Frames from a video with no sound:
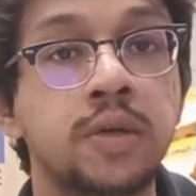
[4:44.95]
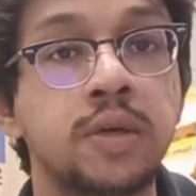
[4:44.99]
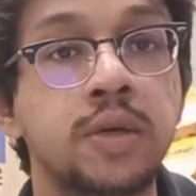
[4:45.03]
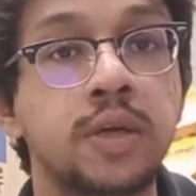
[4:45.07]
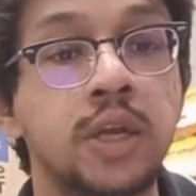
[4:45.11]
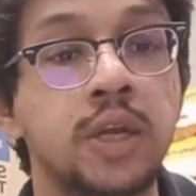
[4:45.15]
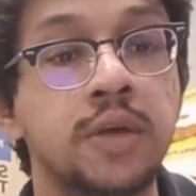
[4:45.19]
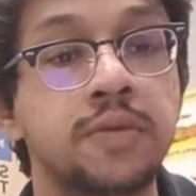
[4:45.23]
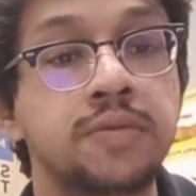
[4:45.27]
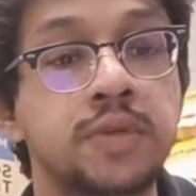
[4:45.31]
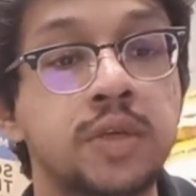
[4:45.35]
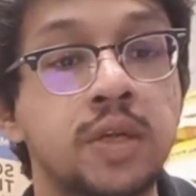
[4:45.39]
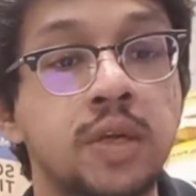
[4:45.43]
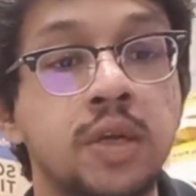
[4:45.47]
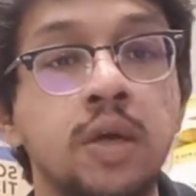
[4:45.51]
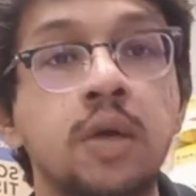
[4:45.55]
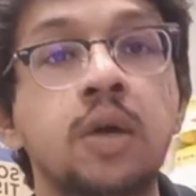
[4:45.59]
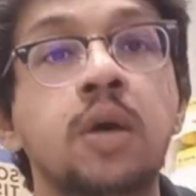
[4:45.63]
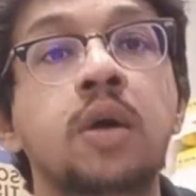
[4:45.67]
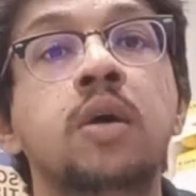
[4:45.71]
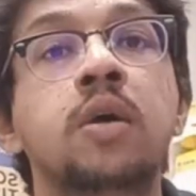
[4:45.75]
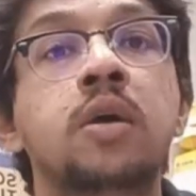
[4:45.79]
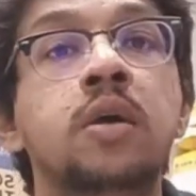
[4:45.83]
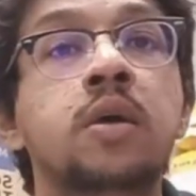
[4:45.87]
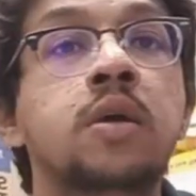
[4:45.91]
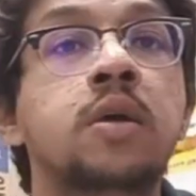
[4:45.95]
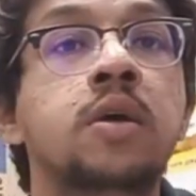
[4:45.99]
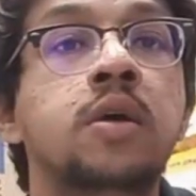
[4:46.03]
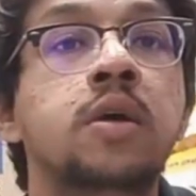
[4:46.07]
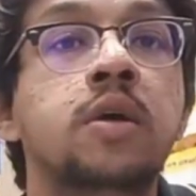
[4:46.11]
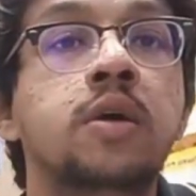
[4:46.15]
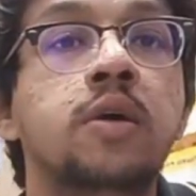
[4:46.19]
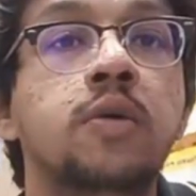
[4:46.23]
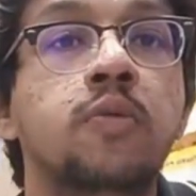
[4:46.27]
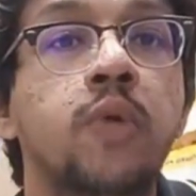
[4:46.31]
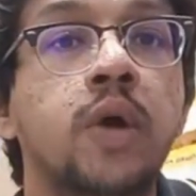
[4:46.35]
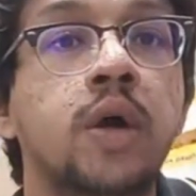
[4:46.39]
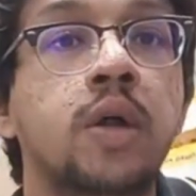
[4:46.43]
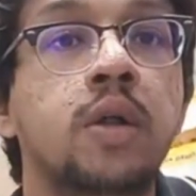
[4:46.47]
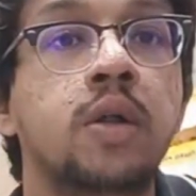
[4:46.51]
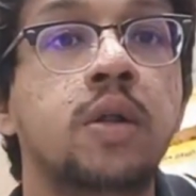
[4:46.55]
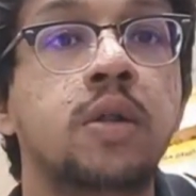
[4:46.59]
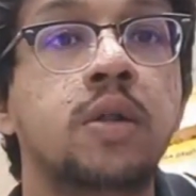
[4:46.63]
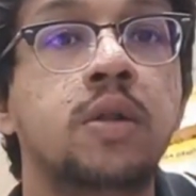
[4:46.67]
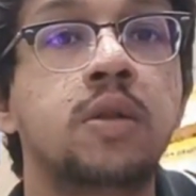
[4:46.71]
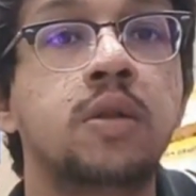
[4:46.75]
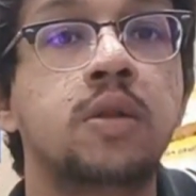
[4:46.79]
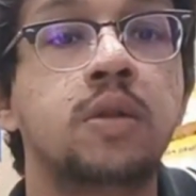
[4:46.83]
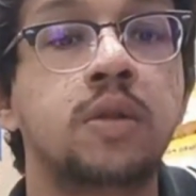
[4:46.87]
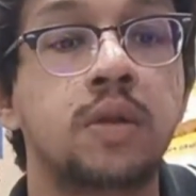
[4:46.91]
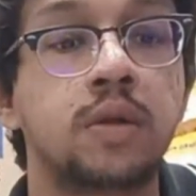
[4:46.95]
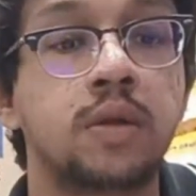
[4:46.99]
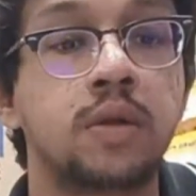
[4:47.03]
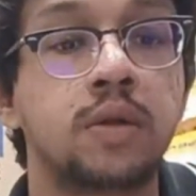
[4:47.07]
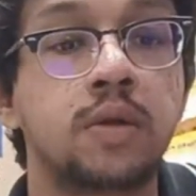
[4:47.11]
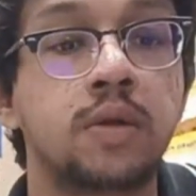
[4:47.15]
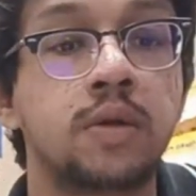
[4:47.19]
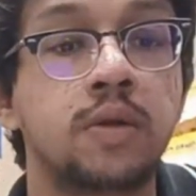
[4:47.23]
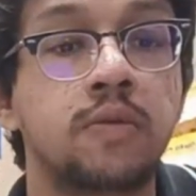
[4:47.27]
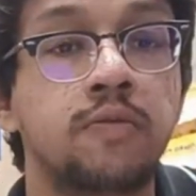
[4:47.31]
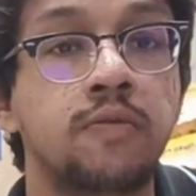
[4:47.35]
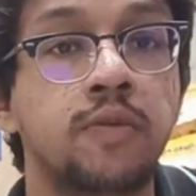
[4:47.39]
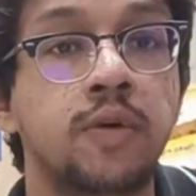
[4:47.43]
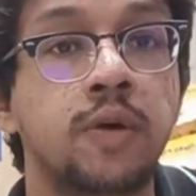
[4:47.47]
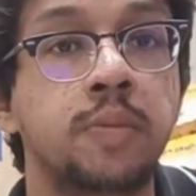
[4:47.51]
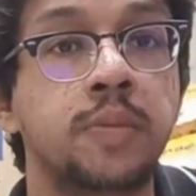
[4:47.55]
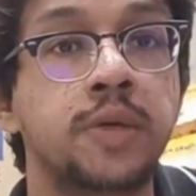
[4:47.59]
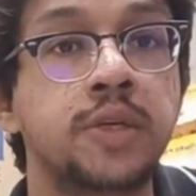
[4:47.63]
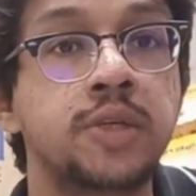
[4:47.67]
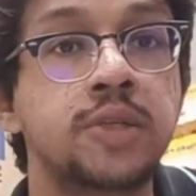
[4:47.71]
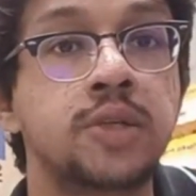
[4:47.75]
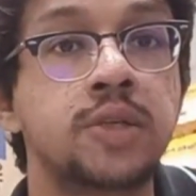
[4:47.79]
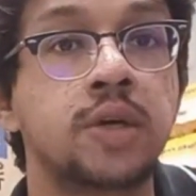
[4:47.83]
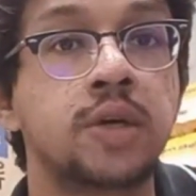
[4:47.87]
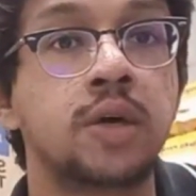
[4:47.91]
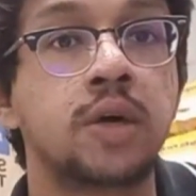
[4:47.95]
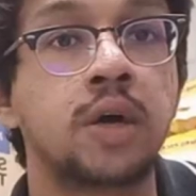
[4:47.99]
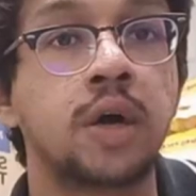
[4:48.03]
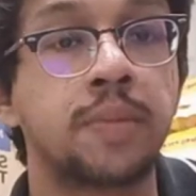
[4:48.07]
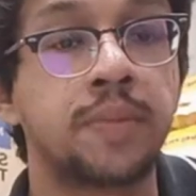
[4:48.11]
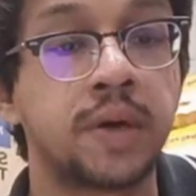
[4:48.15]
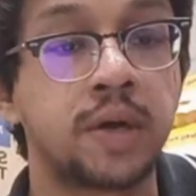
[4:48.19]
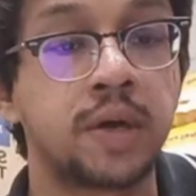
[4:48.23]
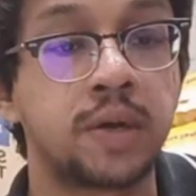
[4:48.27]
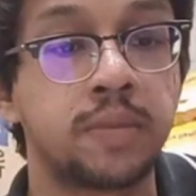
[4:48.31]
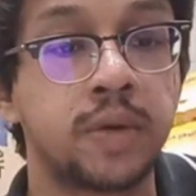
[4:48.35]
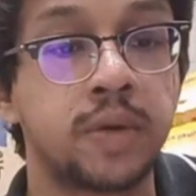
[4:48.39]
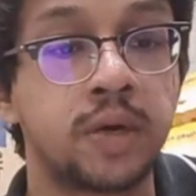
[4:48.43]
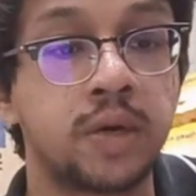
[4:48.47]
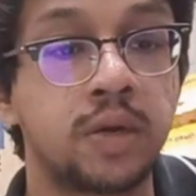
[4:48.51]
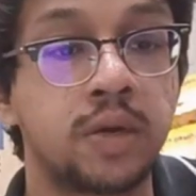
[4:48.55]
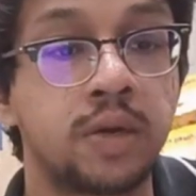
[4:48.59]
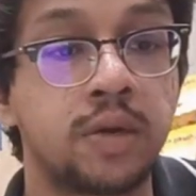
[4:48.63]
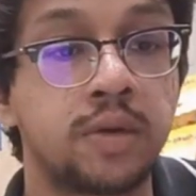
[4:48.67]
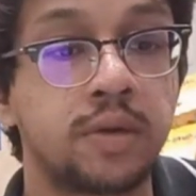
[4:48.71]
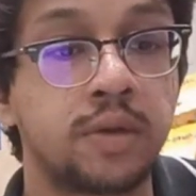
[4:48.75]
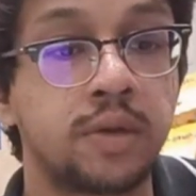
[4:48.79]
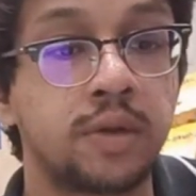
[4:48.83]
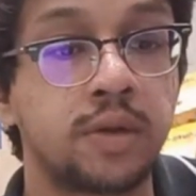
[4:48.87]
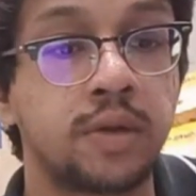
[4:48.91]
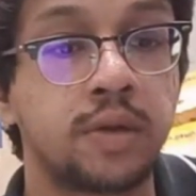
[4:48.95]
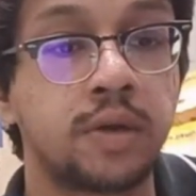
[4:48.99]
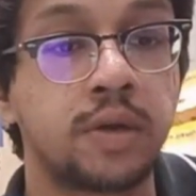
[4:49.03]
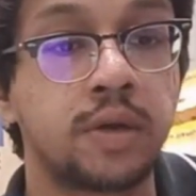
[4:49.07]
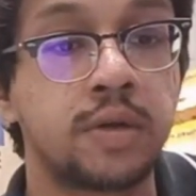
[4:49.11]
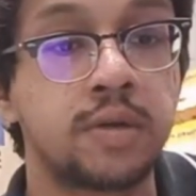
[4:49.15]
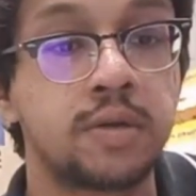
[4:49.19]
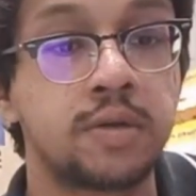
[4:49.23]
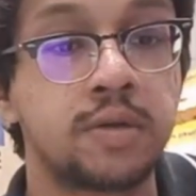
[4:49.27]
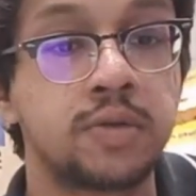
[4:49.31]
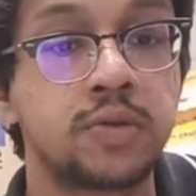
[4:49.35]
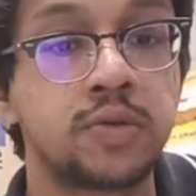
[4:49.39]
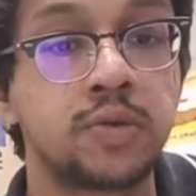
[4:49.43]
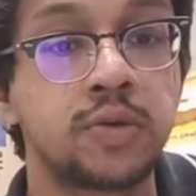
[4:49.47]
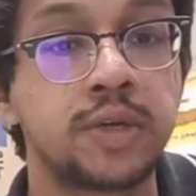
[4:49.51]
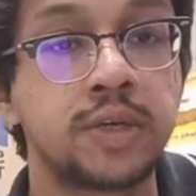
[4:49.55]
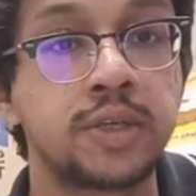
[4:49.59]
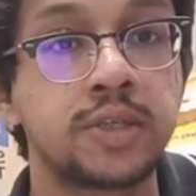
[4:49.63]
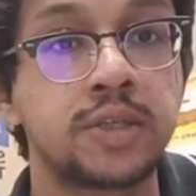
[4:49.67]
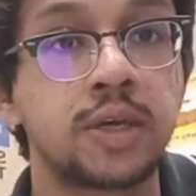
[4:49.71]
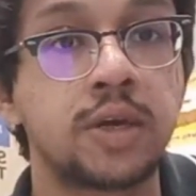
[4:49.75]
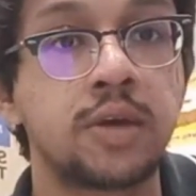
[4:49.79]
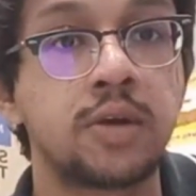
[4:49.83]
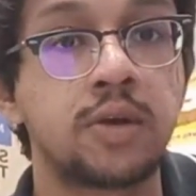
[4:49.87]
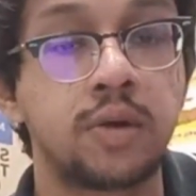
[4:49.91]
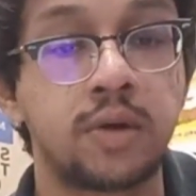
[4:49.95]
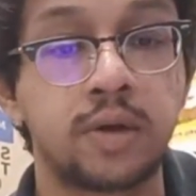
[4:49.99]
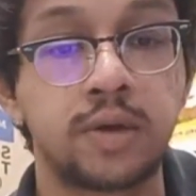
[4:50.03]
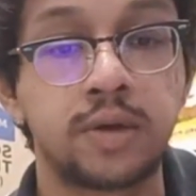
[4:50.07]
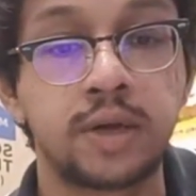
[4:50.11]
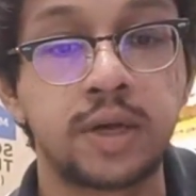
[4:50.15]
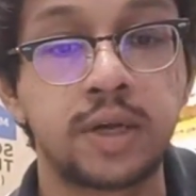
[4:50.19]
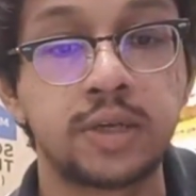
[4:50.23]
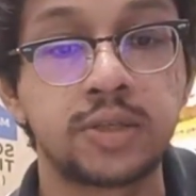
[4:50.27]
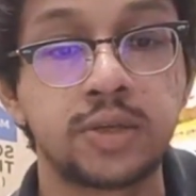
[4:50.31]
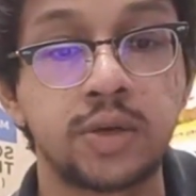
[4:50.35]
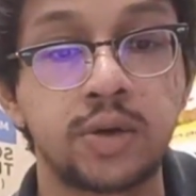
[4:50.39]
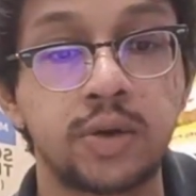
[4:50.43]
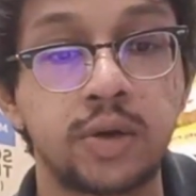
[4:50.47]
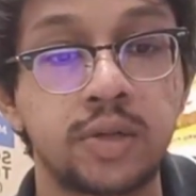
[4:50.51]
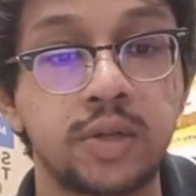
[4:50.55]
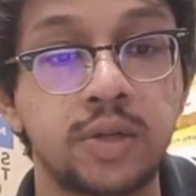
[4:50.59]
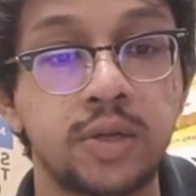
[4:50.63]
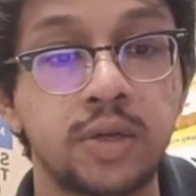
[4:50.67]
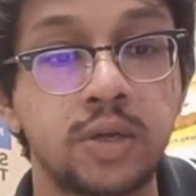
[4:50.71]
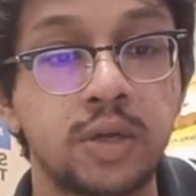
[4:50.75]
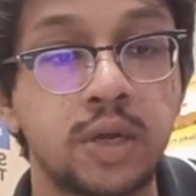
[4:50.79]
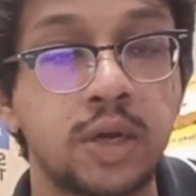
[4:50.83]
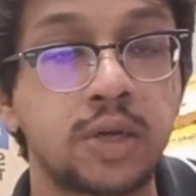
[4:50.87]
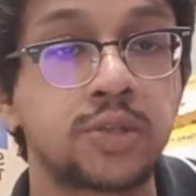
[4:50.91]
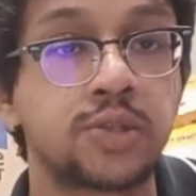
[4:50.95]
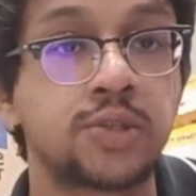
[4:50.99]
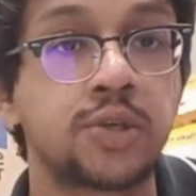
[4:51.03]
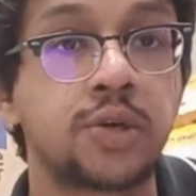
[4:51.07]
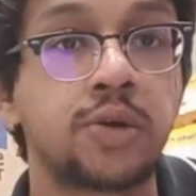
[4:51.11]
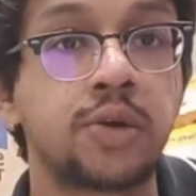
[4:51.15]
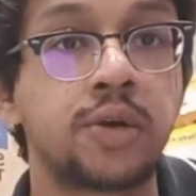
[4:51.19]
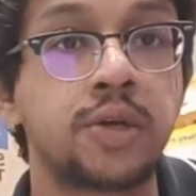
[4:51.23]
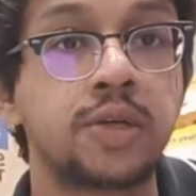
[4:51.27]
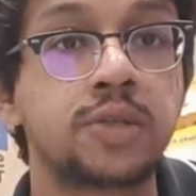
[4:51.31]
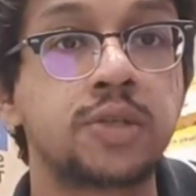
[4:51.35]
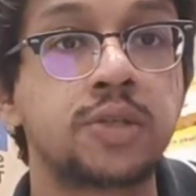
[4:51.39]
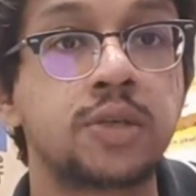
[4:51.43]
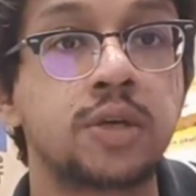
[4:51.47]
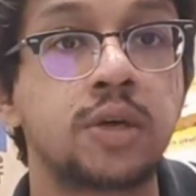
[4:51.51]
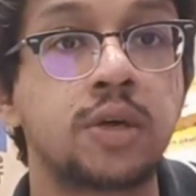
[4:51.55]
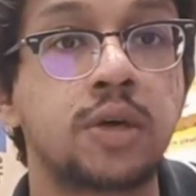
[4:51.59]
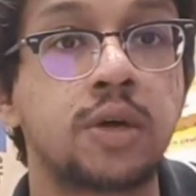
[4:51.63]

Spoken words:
He lives in a well furnished apartment, and so he has a rather luxurious